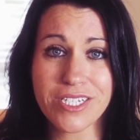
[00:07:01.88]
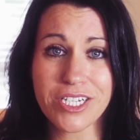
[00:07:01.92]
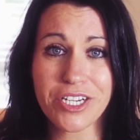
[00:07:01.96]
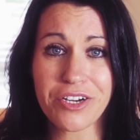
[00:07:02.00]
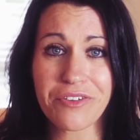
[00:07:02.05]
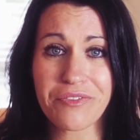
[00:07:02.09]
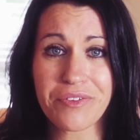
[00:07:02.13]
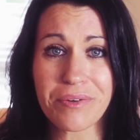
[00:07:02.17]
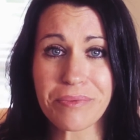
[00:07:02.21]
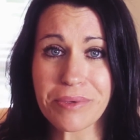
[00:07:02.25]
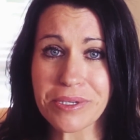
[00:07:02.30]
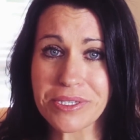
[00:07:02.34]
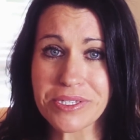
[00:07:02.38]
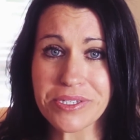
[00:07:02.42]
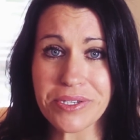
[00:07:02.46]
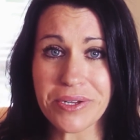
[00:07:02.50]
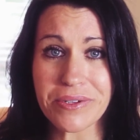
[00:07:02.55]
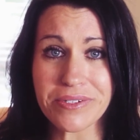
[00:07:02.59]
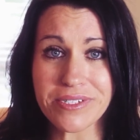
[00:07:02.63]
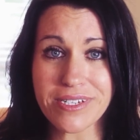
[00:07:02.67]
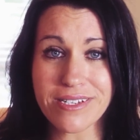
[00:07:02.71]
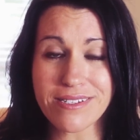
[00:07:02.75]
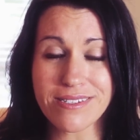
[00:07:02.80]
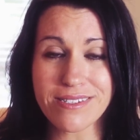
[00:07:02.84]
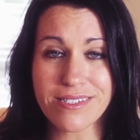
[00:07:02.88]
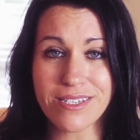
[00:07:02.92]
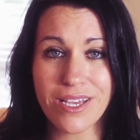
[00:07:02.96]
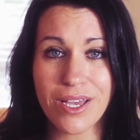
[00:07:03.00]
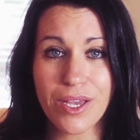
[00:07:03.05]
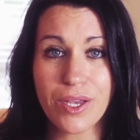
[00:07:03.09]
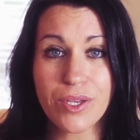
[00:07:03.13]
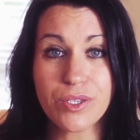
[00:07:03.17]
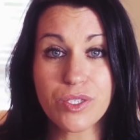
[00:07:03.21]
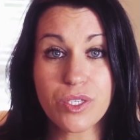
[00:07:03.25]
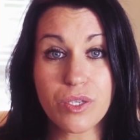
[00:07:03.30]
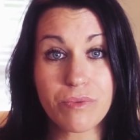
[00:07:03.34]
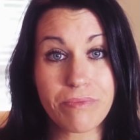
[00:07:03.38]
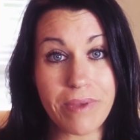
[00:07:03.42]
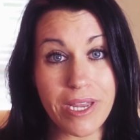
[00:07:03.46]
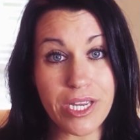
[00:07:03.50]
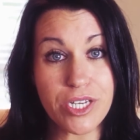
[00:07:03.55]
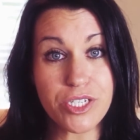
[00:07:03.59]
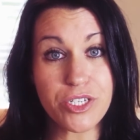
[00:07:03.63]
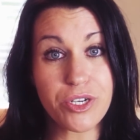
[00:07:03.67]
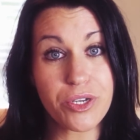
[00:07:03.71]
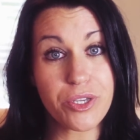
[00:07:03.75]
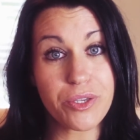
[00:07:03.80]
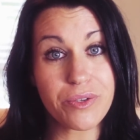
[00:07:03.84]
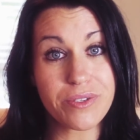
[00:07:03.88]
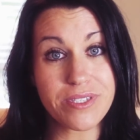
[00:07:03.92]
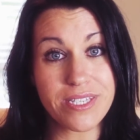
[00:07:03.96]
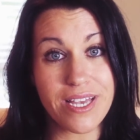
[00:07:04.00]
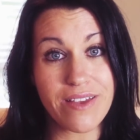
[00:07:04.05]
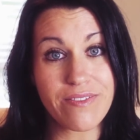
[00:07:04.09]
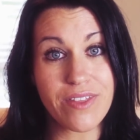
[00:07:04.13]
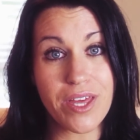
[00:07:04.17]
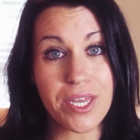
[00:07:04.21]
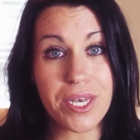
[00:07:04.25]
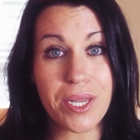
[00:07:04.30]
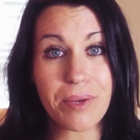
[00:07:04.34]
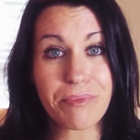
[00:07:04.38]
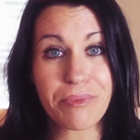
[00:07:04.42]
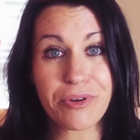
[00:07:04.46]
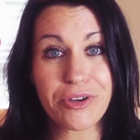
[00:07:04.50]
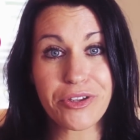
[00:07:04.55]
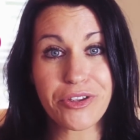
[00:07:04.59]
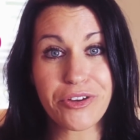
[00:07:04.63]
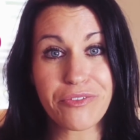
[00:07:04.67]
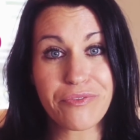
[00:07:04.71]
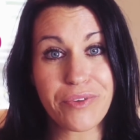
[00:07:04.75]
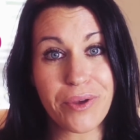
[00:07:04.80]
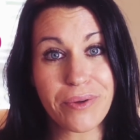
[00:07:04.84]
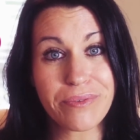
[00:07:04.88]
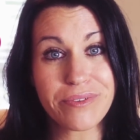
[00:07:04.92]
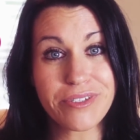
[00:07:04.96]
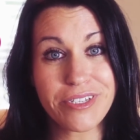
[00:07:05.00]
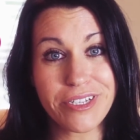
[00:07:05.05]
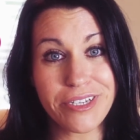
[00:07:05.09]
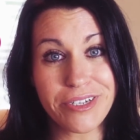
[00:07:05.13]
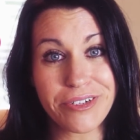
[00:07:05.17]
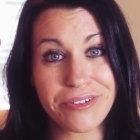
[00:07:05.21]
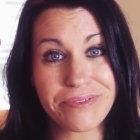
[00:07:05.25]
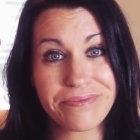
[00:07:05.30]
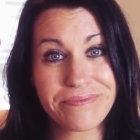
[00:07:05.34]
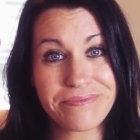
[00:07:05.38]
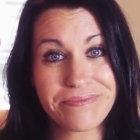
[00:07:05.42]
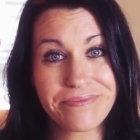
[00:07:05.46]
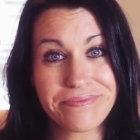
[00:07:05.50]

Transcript: to hear from consultants. So make sure you save that number in your phone too.